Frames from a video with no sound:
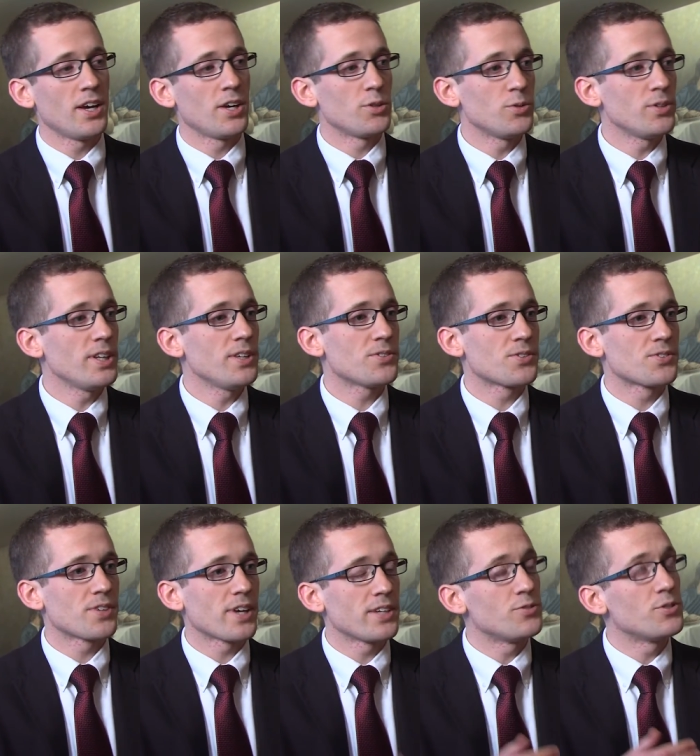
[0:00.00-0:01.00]
you need to
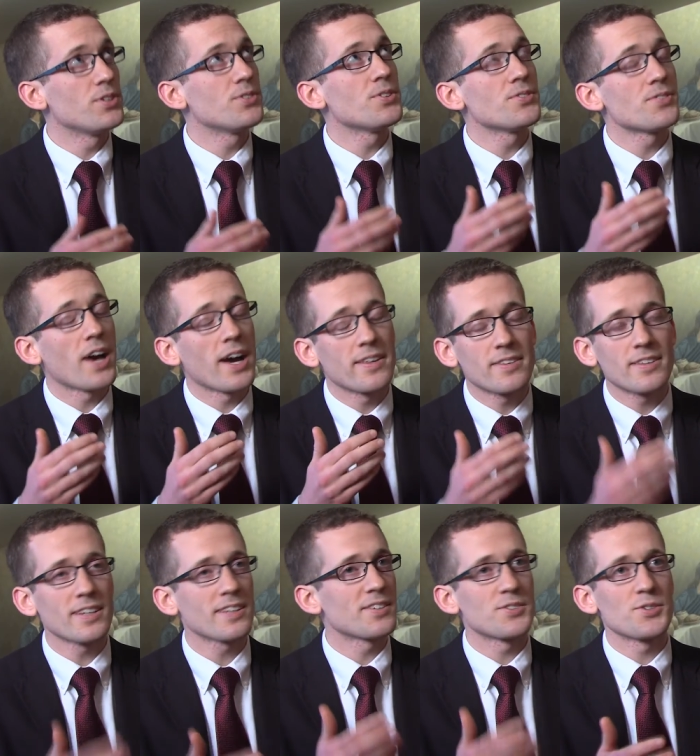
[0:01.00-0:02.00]
say, Jesus, I
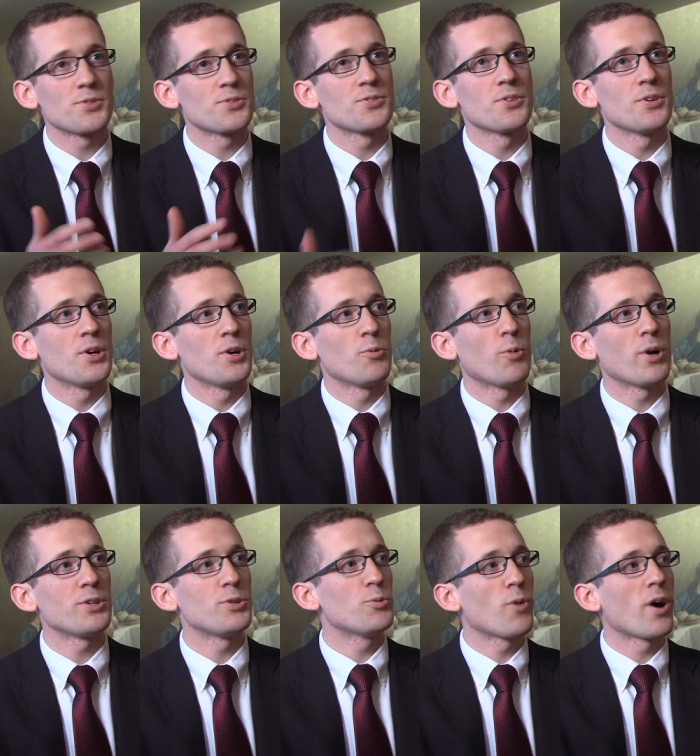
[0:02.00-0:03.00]
think this is
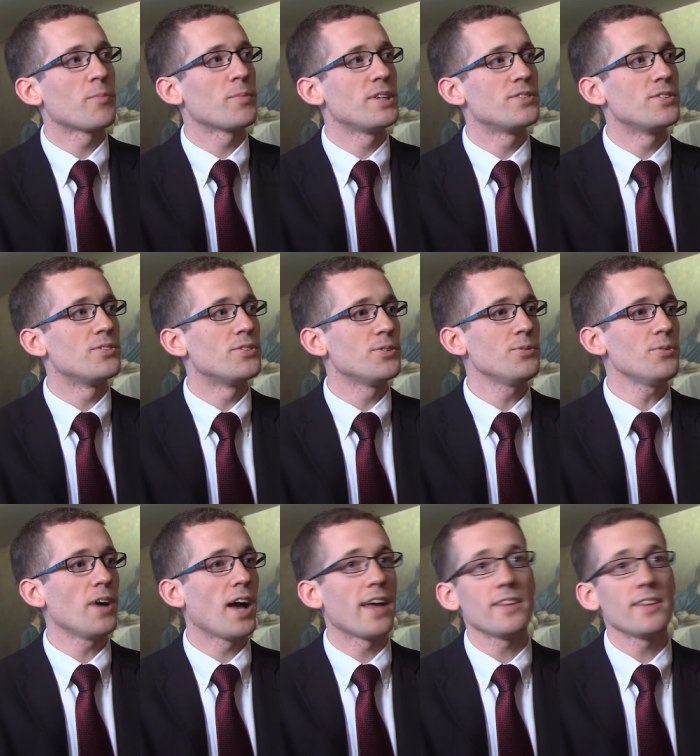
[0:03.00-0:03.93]
what you want me to do,